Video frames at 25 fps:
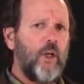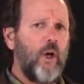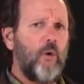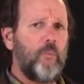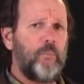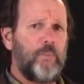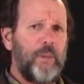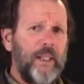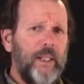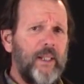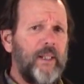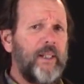
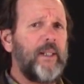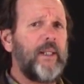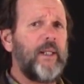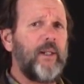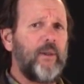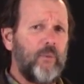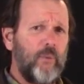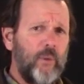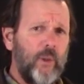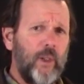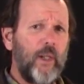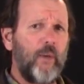pin in
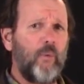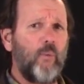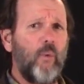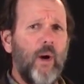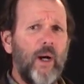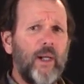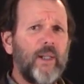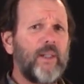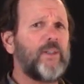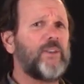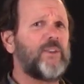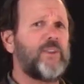really
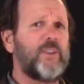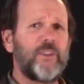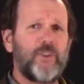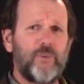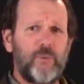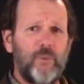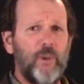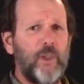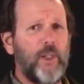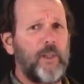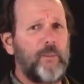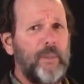what does this
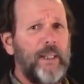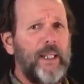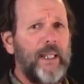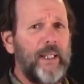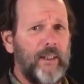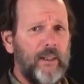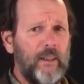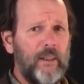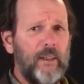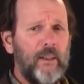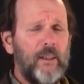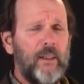really mean,
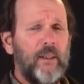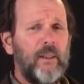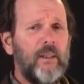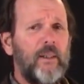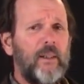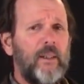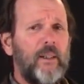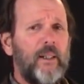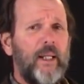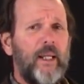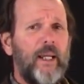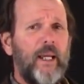
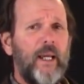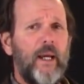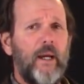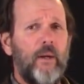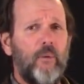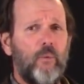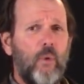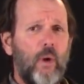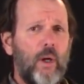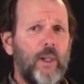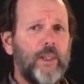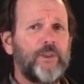and
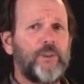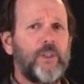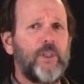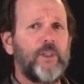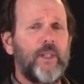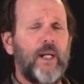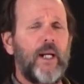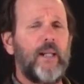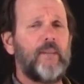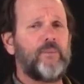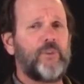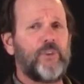what is it
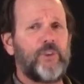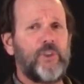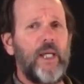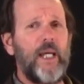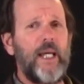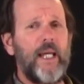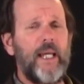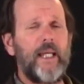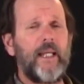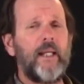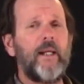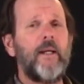that I'm
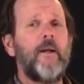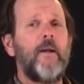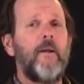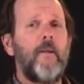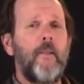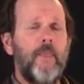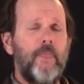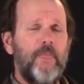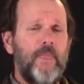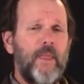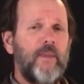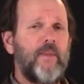saying.
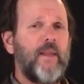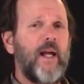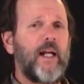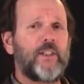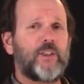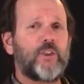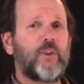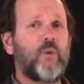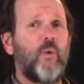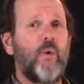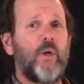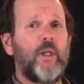Then that's
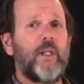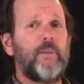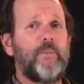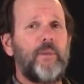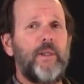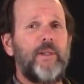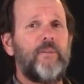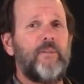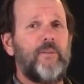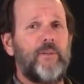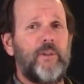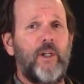going to
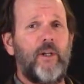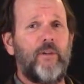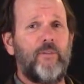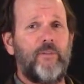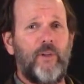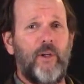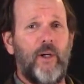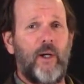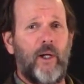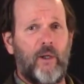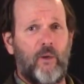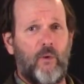be
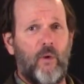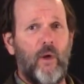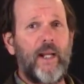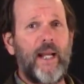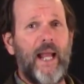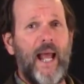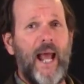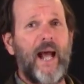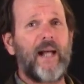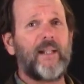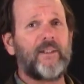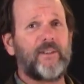a great
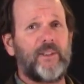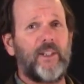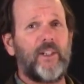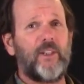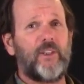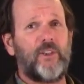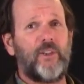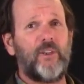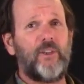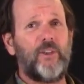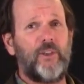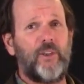asset
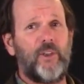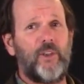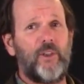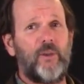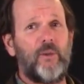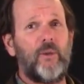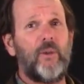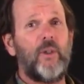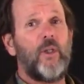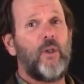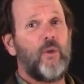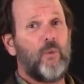to you
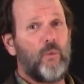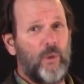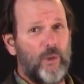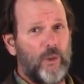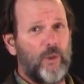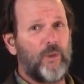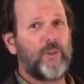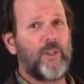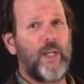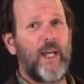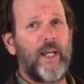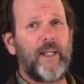when you're
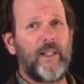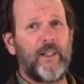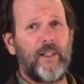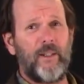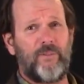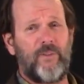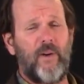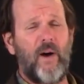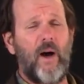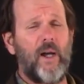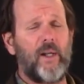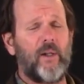taking the
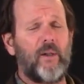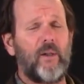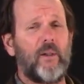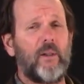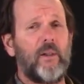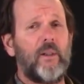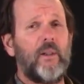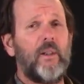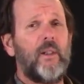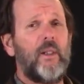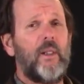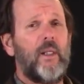final.
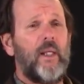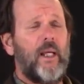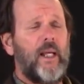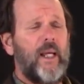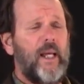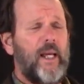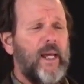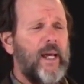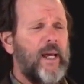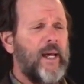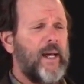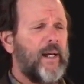
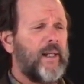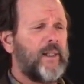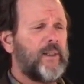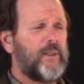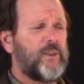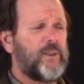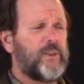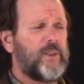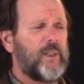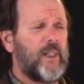And